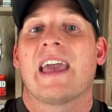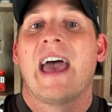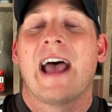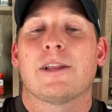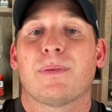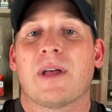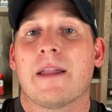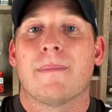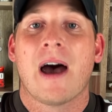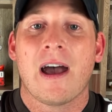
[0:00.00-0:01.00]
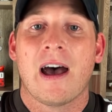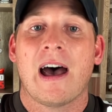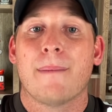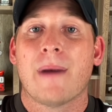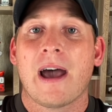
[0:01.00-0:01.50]
had to play in
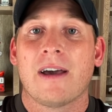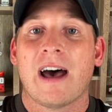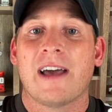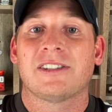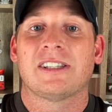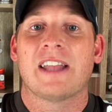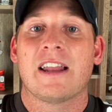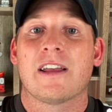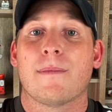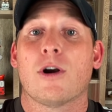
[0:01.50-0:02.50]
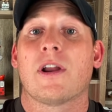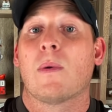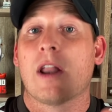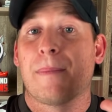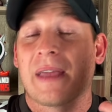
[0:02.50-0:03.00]
uh, Mile High Stadium, or he
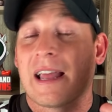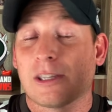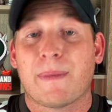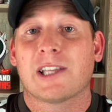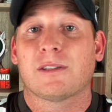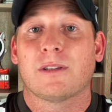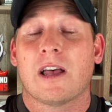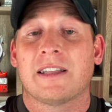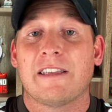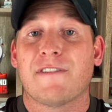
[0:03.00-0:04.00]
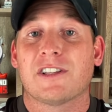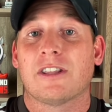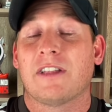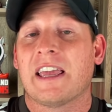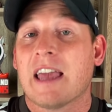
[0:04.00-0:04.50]
went up against the best uh, defense in the
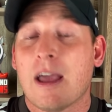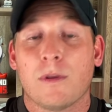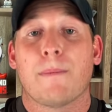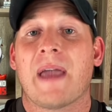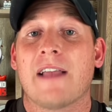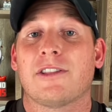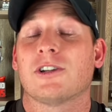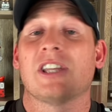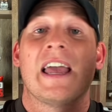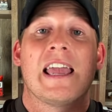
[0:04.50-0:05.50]
league with the Panthers.